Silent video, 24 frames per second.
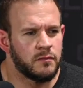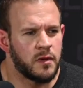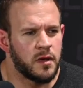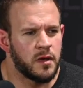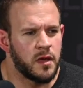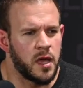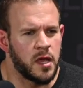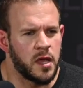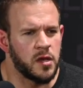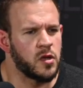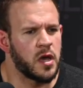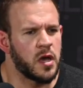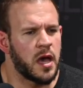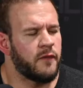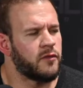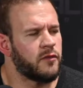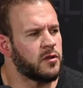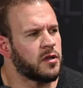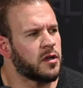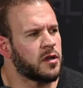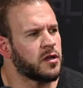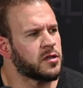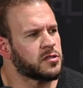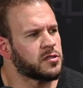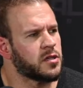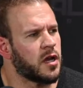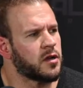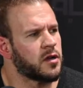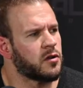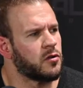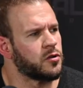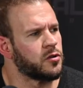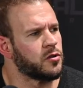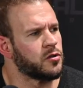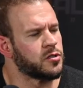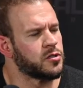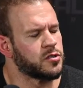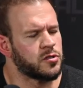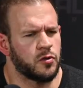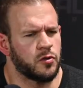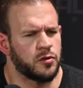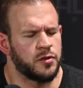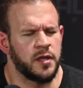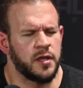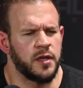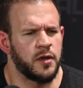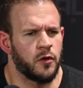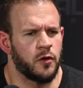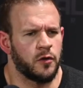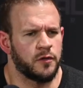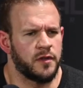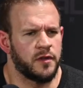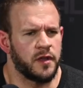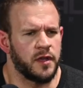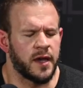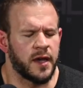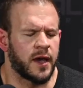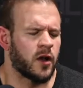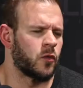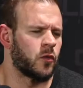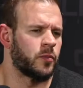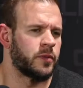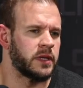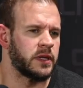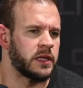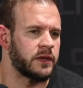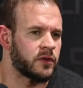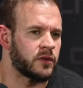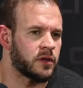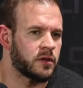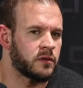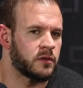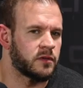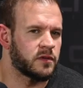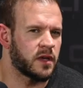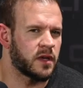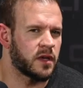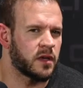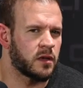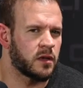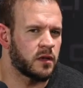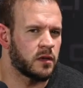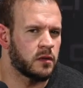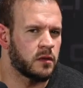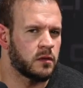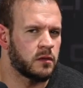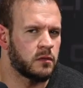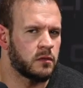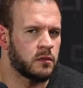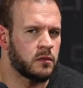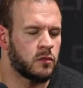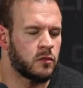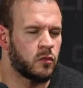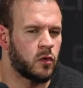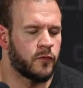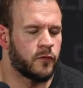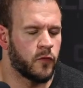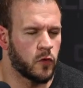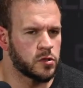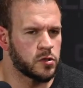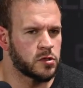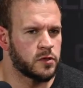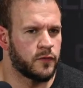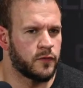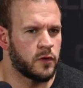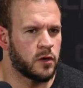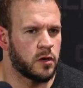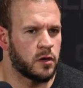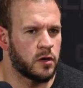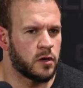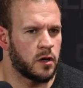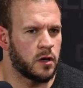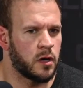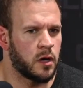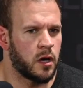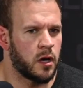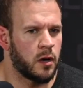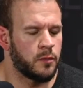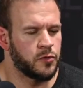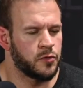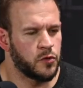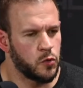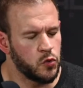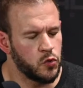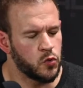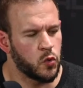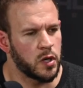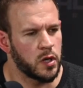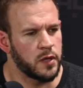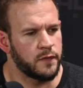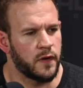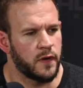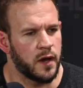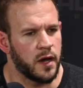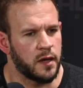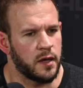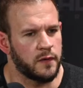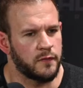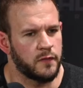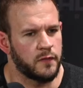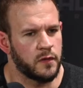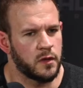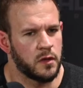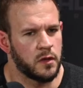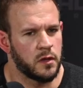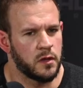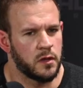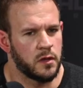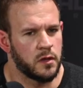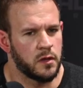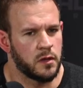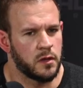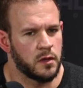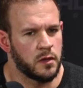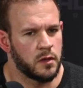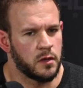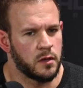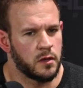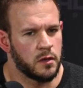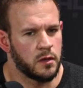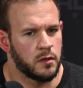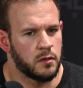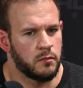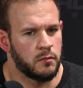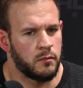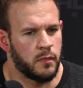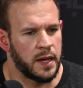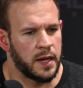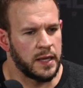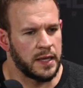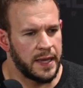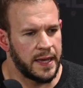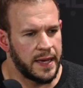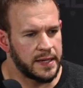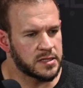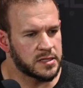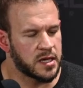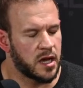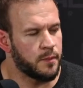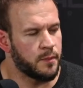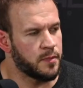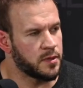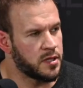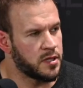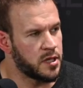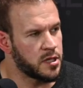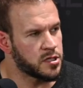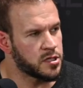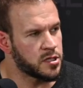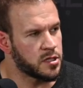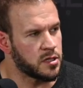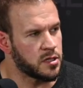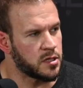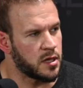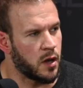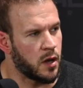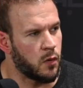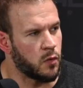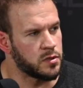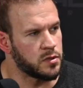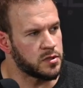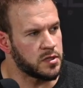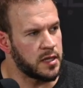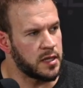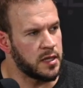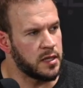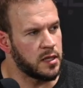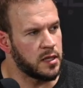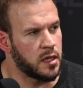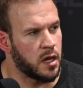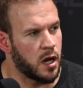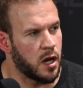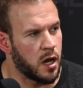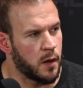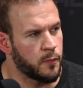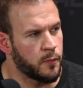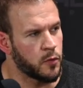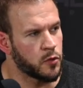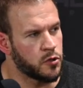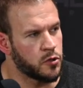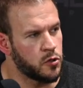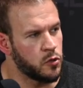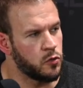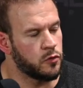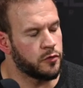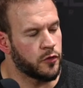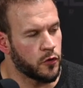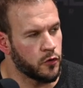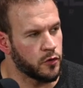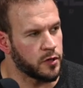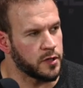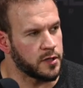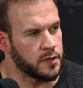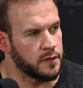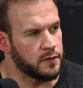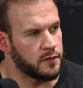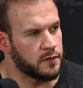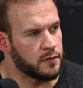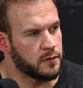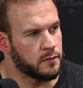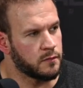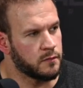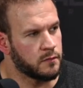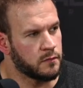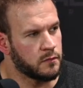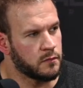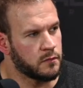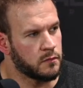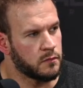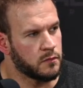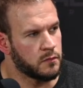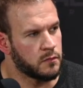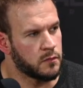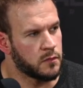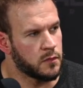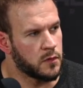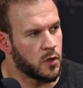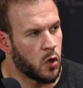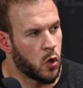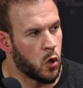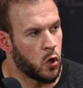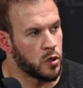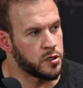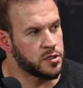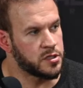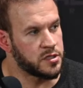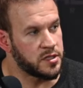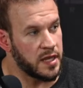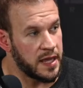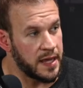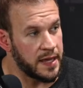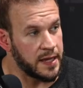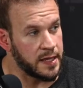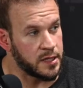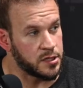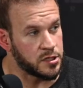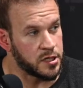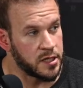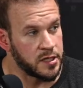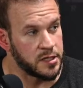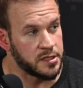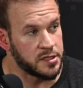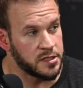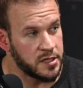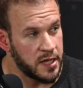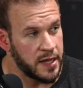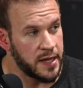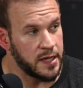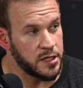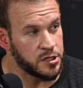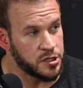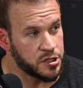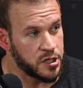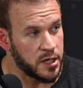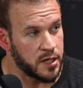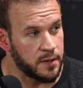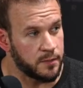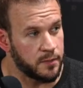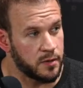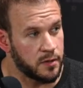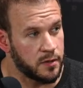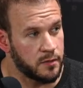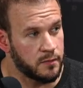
And you haven't done a cycle. You're just on TRT. I don't believe it. It's like, well, first of all, I'm 225. My last competition, I was in the upper 230s. On stage, in stage shape.